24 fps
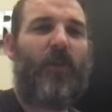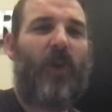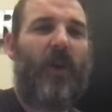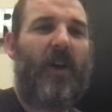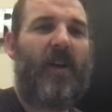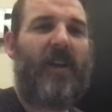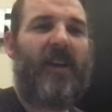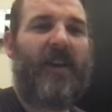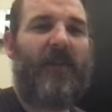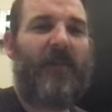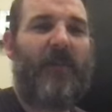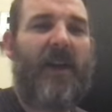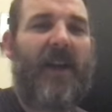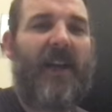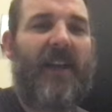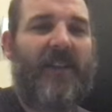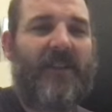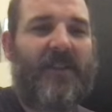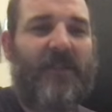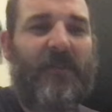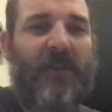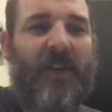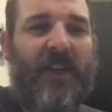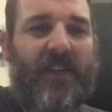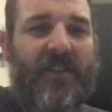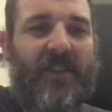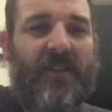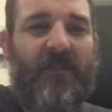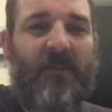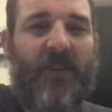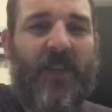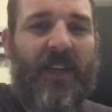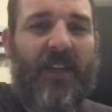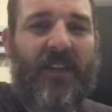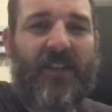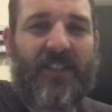walking miles and miles
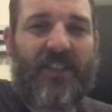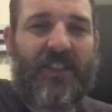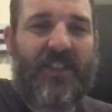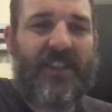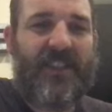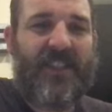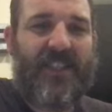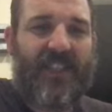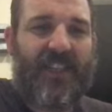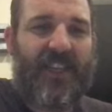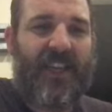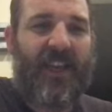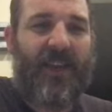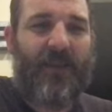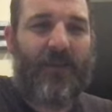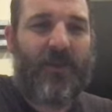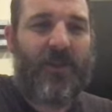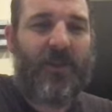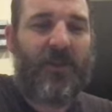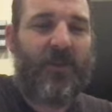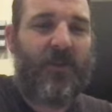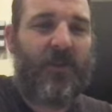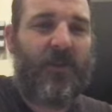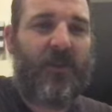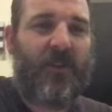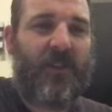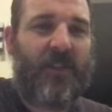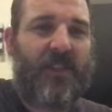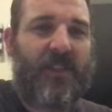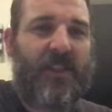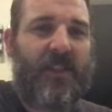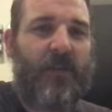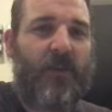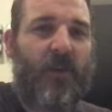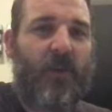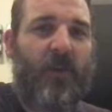and miles and see absolutely
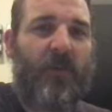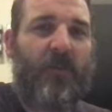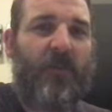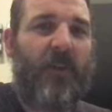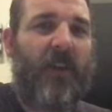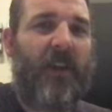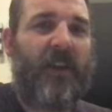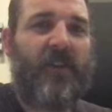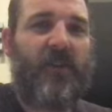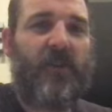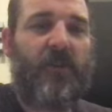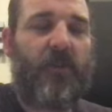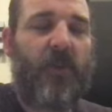zero effect.